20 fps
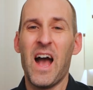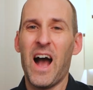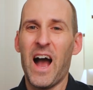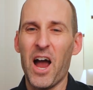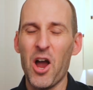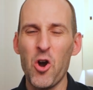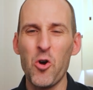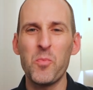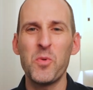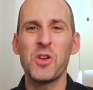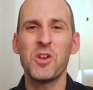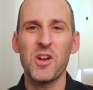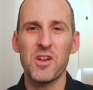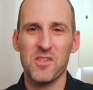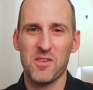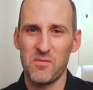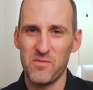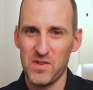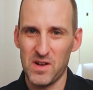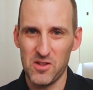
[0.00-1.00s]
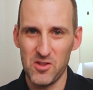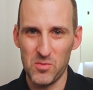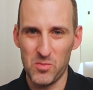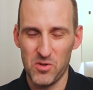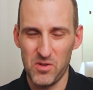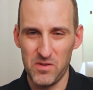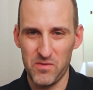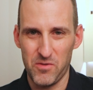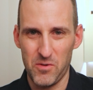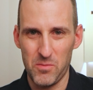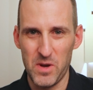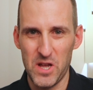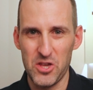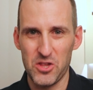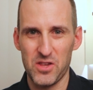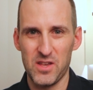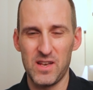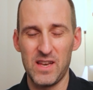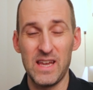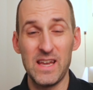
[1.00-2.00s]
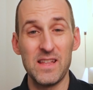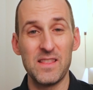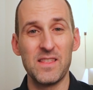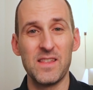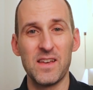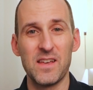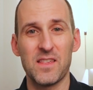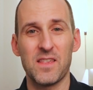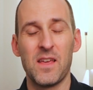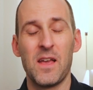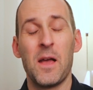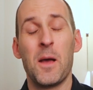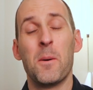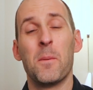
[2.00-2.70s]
I hope you got some valuable information in this.